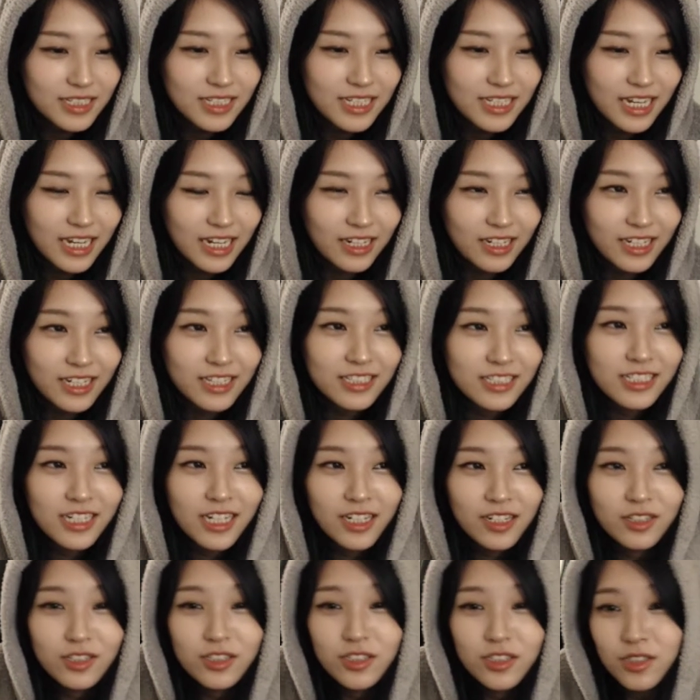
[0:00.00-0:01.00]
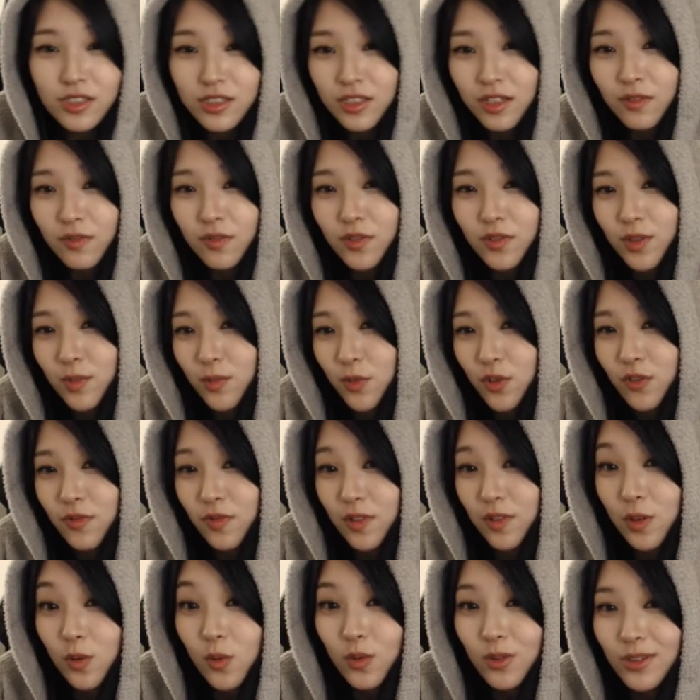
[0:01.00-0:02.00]
Zanga. Yeah, Zanga's definitely more of
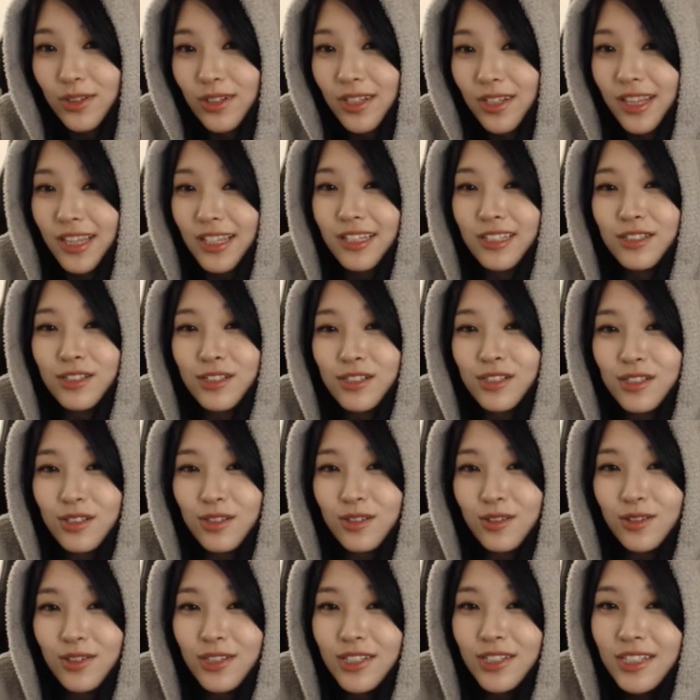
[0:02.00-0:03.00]
an older thing, so...